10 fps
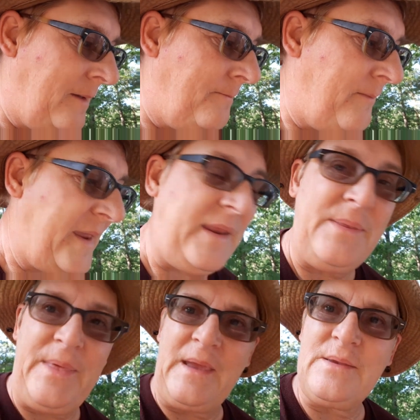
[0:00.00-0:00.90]
many
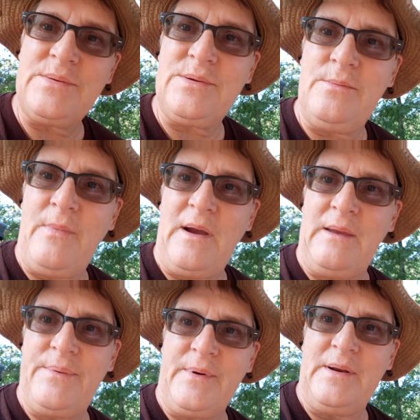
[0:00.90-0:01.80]
thanks to
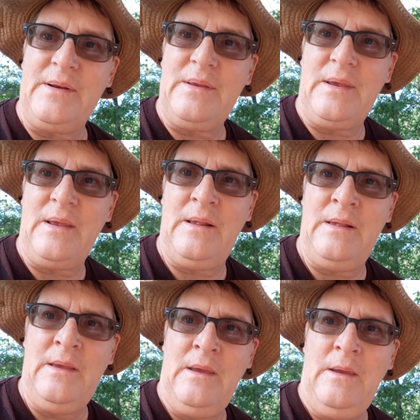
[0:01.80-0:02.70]
my friend,
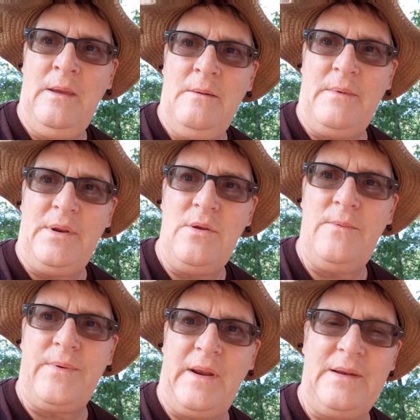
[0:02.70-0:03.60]
my new
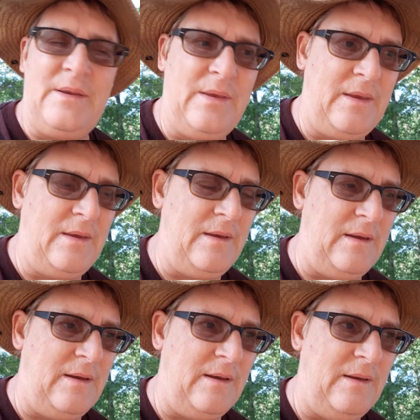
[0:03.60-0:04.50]
friend
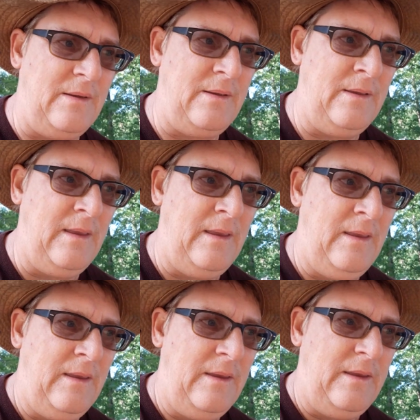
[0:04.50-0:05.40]
uh,
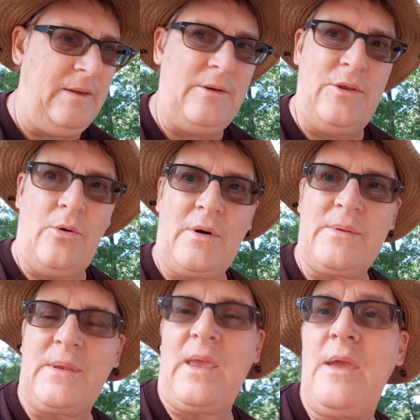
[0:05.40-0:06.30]
in New York
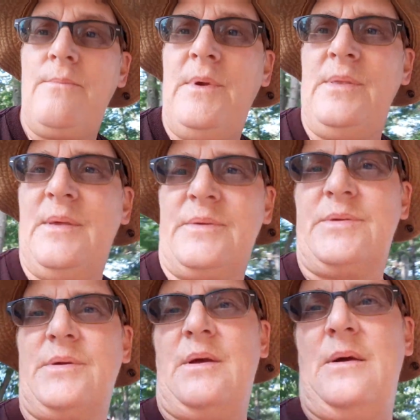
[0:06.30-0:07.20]
that gave me
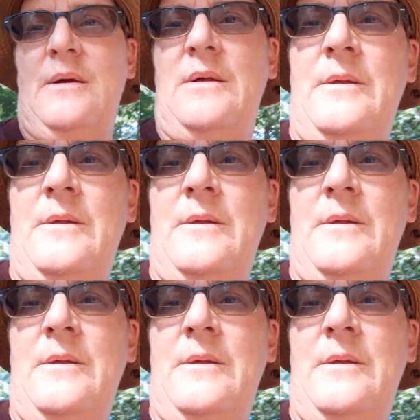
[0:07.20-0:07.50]
this uh,